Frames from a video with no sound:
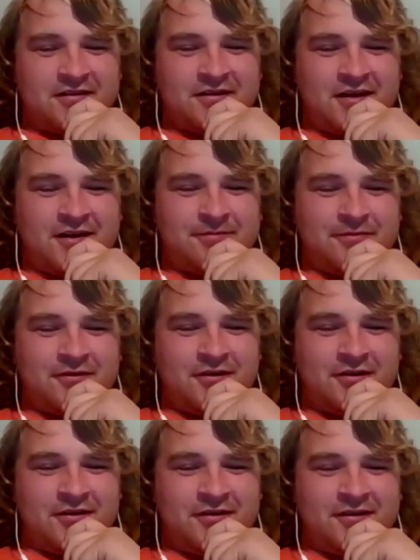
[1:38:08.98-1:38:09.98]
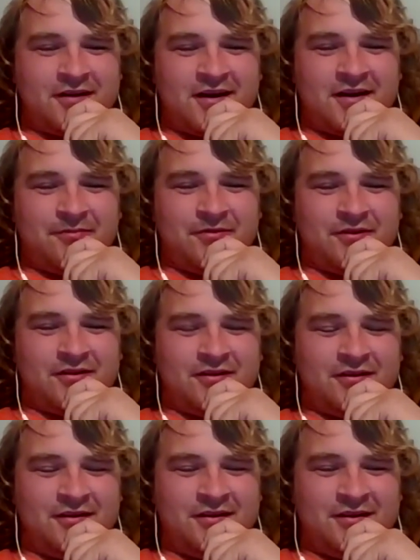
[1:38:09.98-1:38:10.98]
top and the hard top and
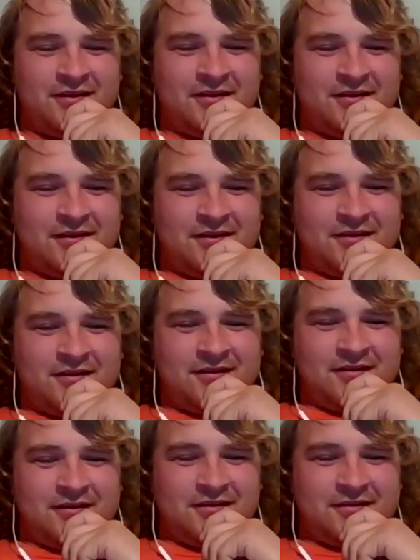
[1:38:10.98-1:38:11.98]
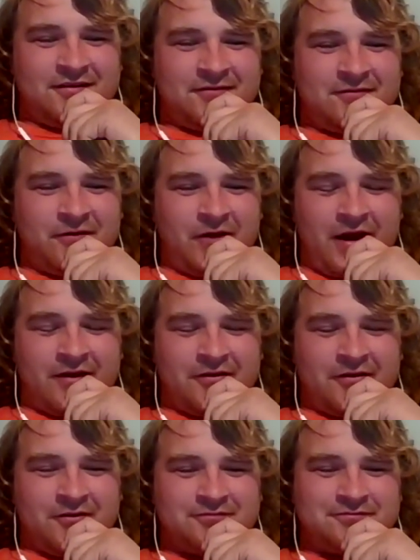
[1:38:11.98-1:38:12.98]
the I
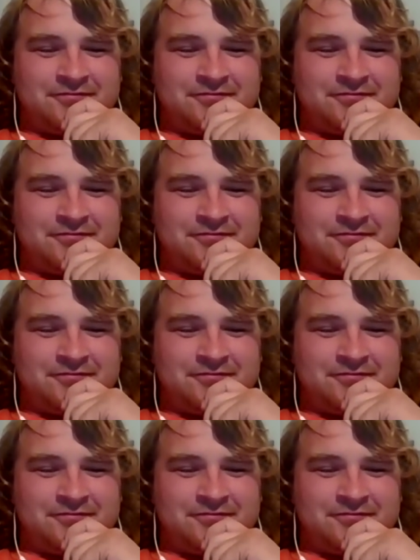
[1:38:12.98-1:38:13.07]
don't know,